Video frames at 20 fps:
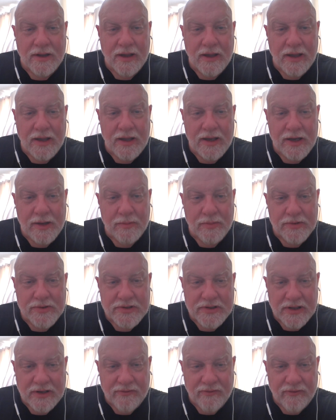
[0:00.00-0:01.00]

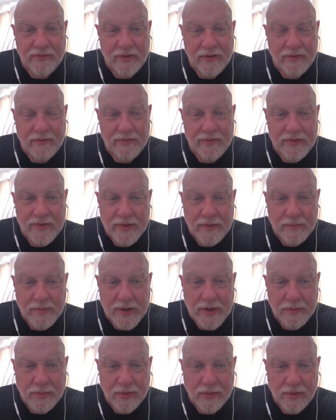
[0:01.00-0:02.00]
80% of, the
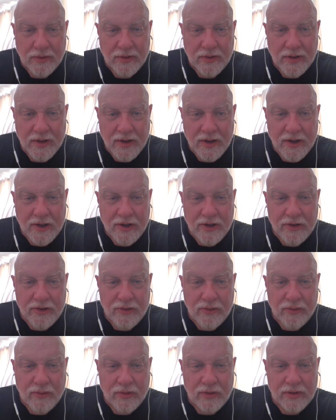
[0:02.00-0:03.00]
people
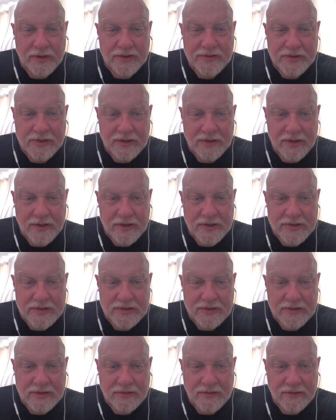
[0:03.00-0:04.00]
who were listening to
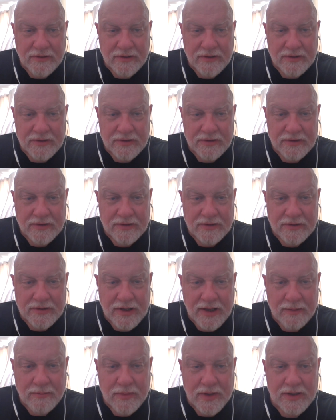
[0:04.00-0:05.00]
this
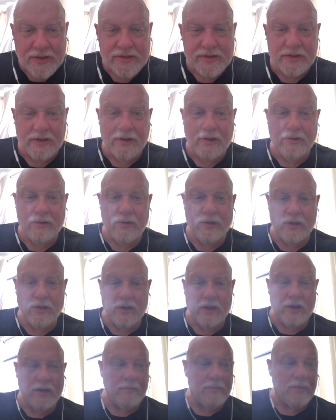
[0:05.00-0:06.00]
10 minutes ago are gone